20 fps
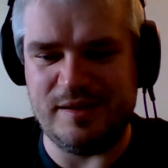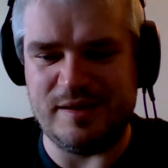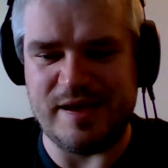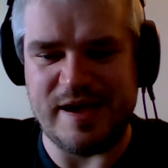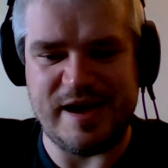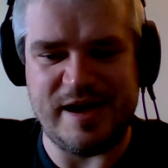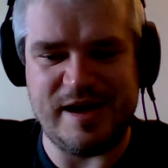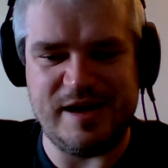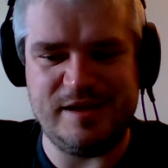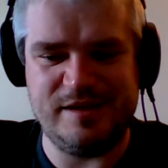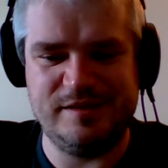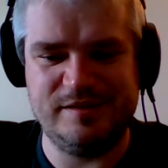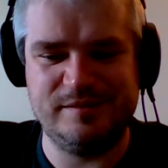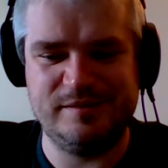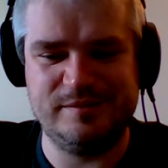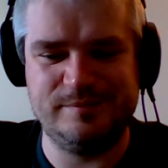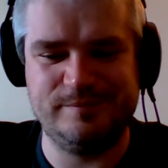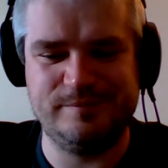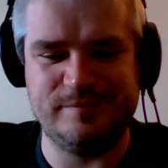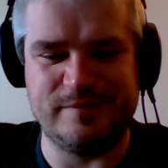Yeah,
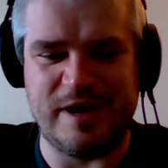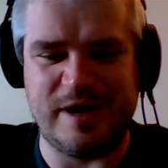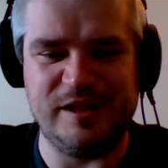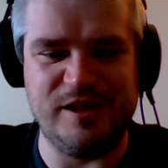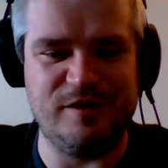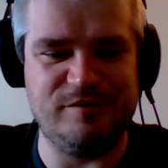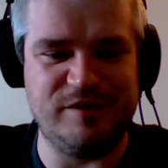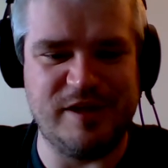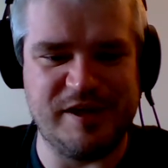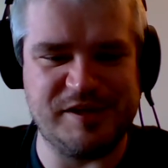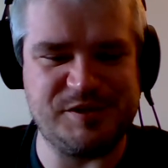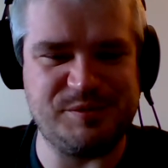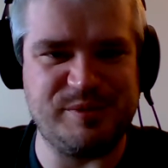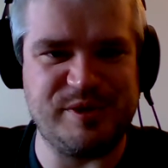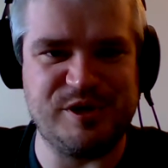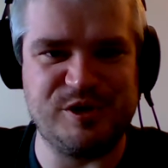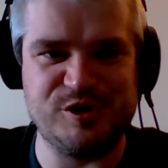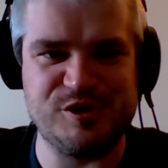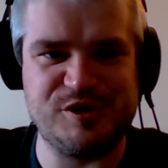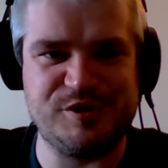I love land
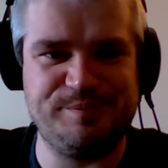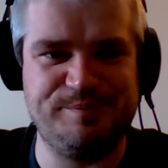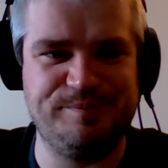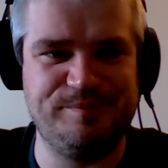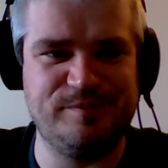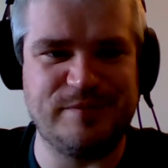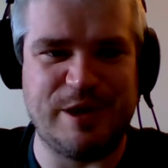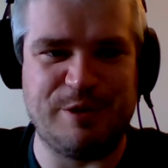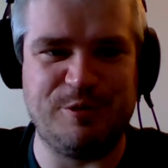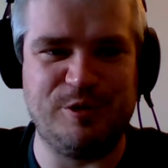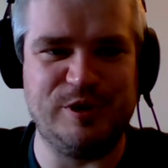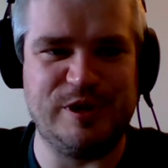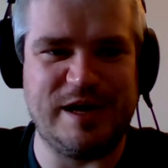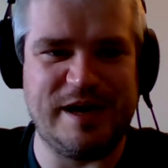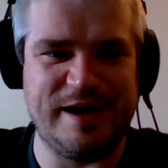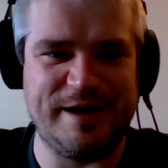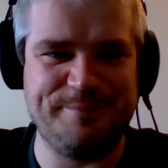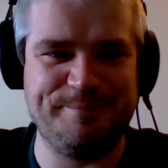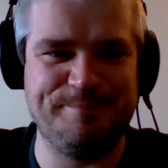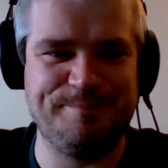speeders. I won't
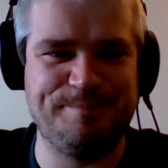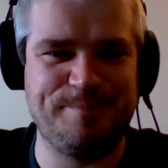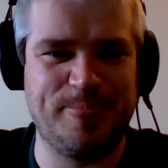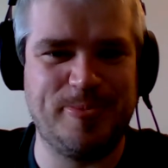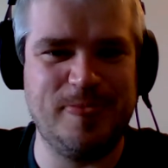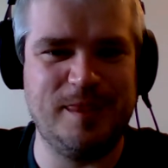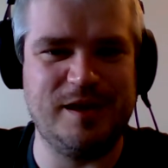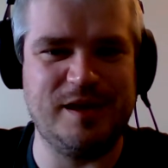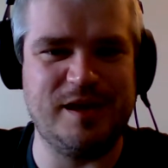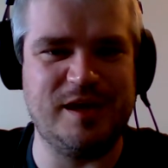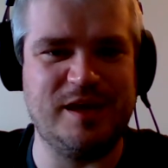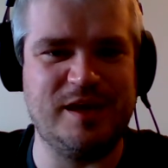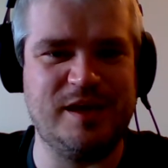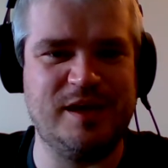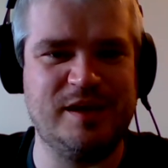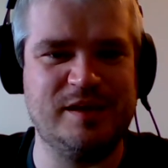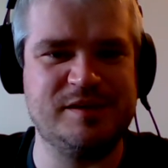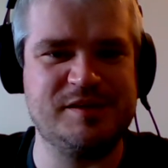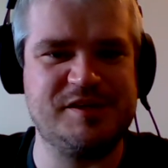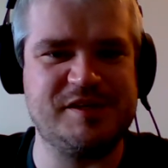lie.
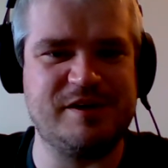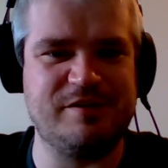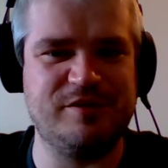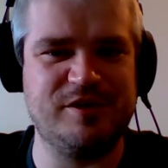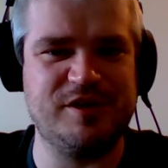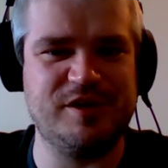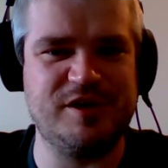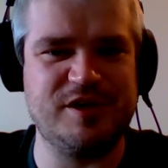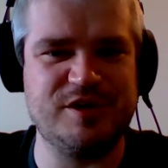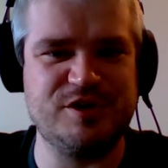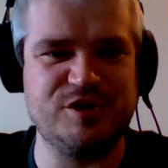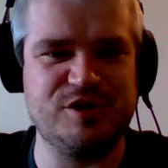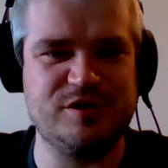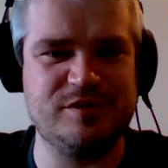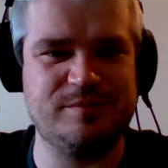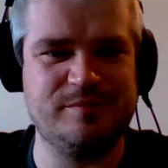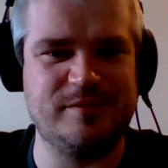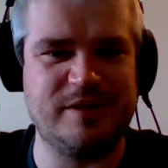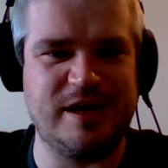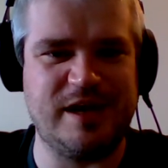In 7th
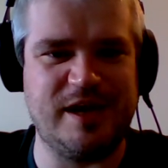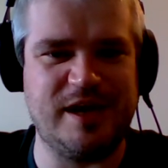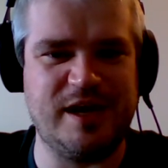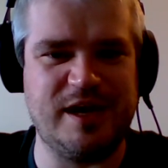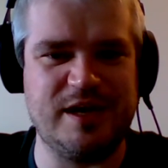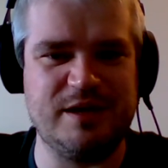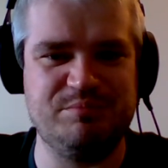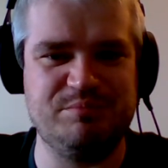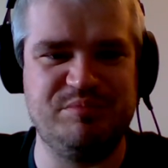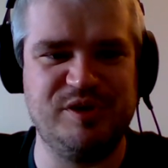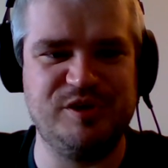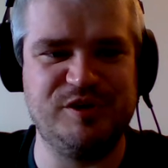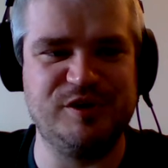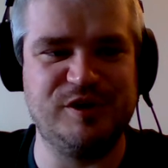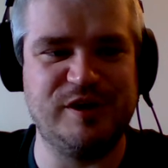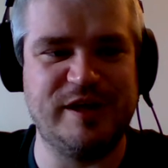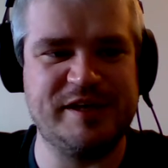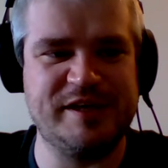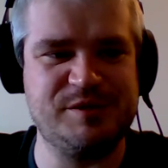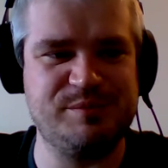edition, I built
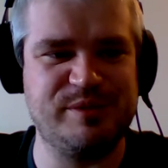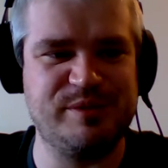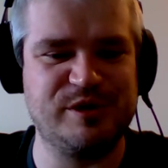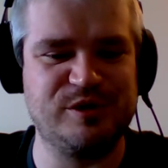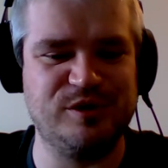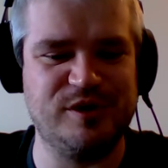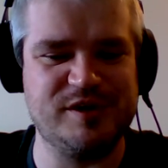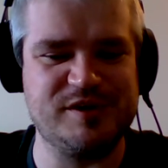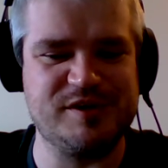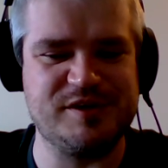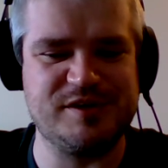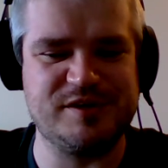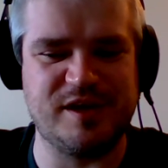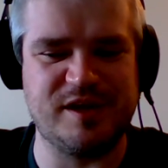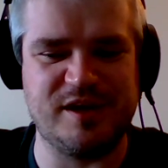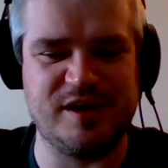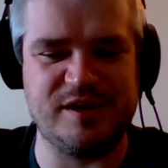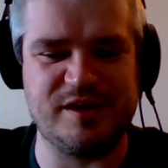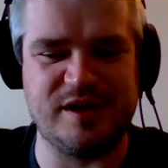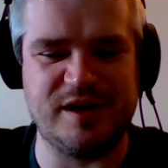a land speeder list,
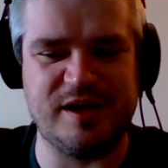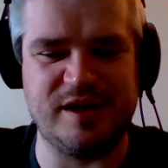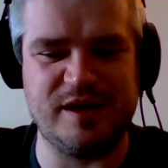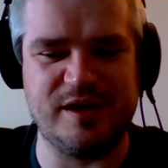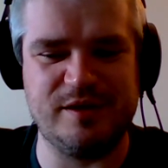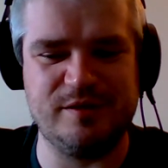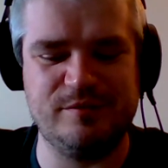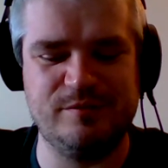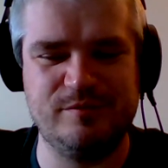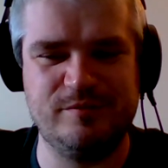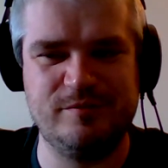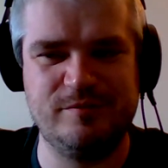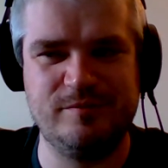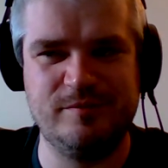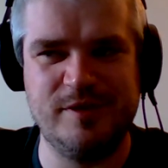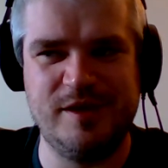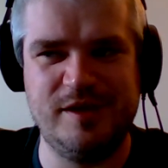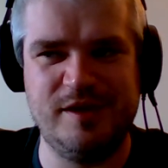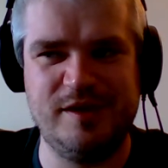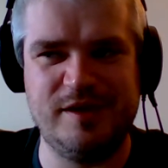and I
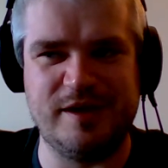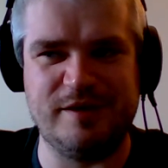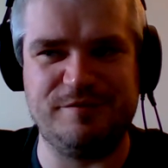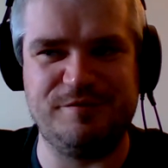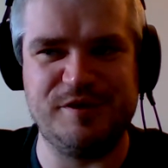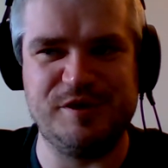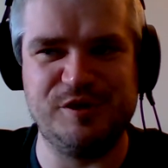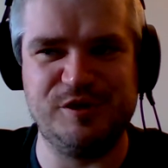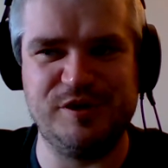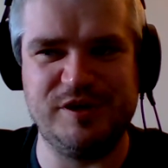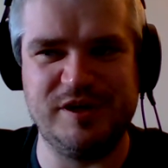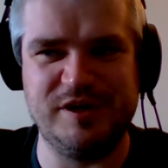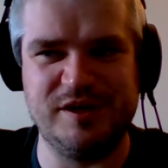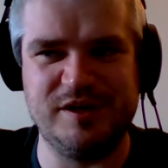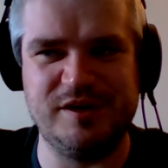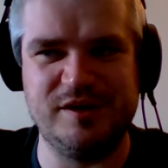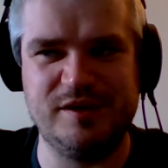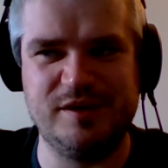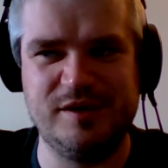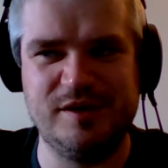
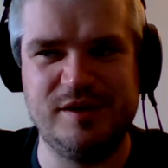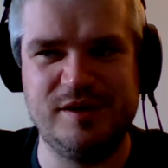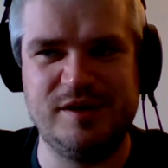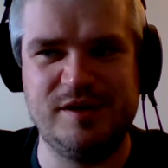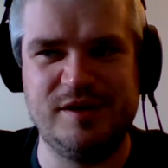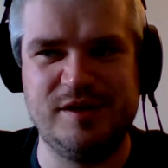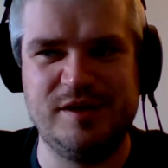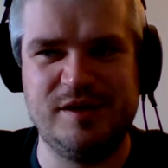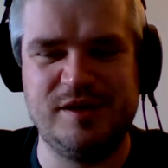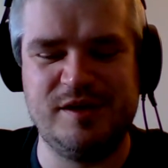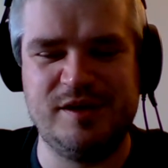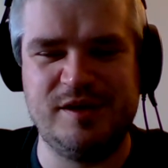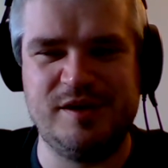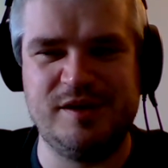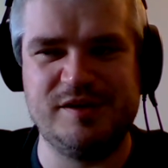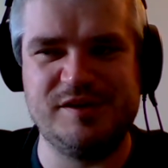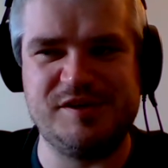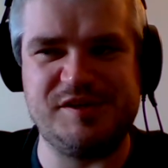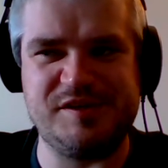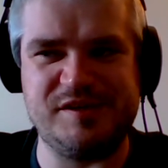fielded
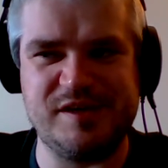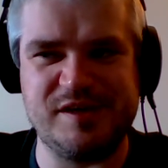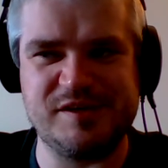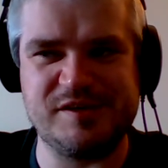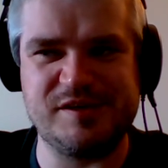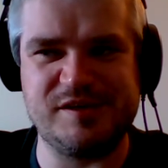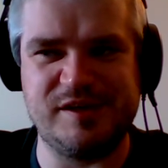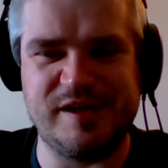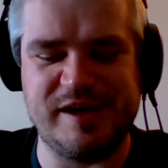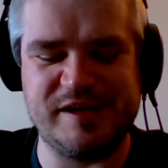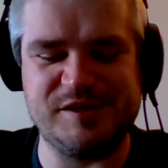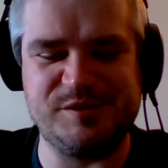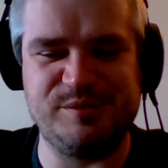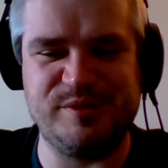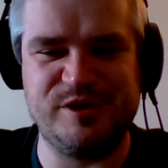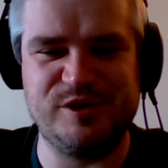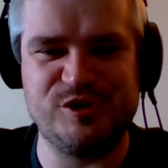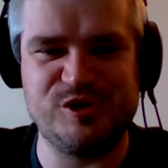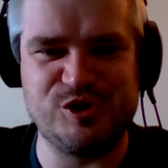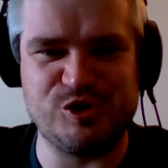6 land
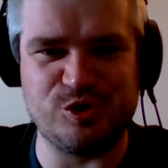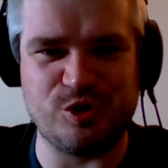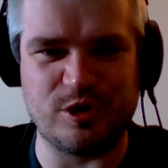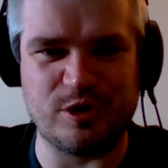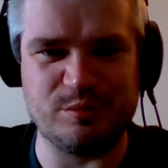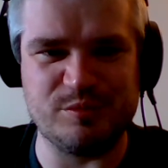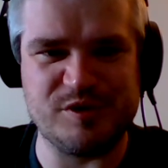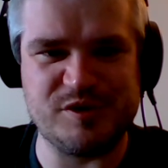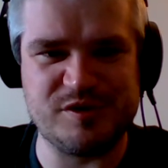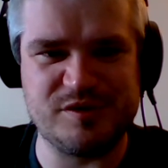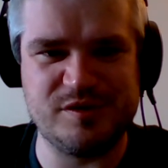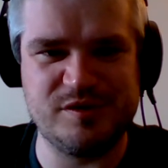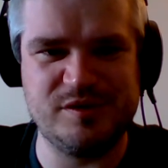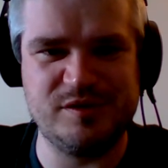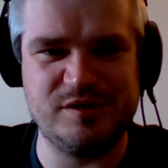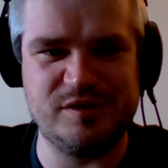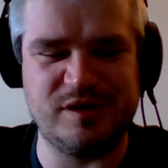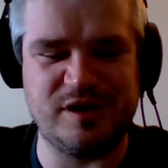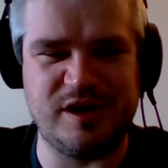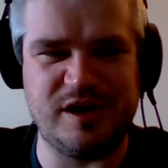speeder storms,
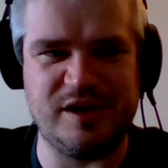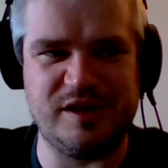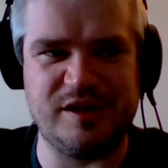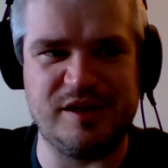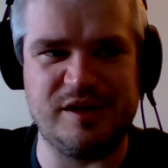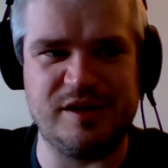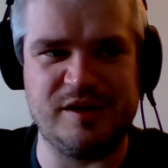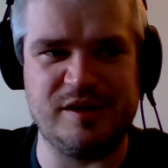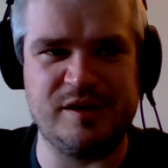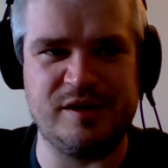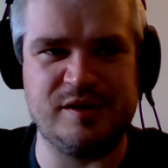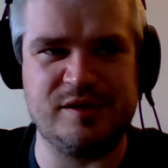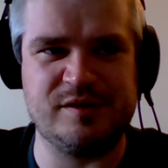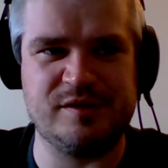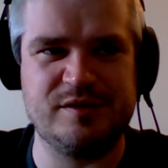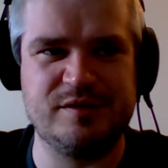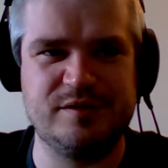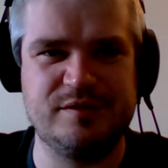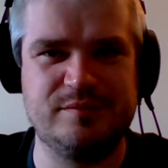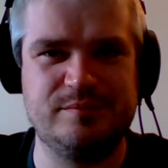and then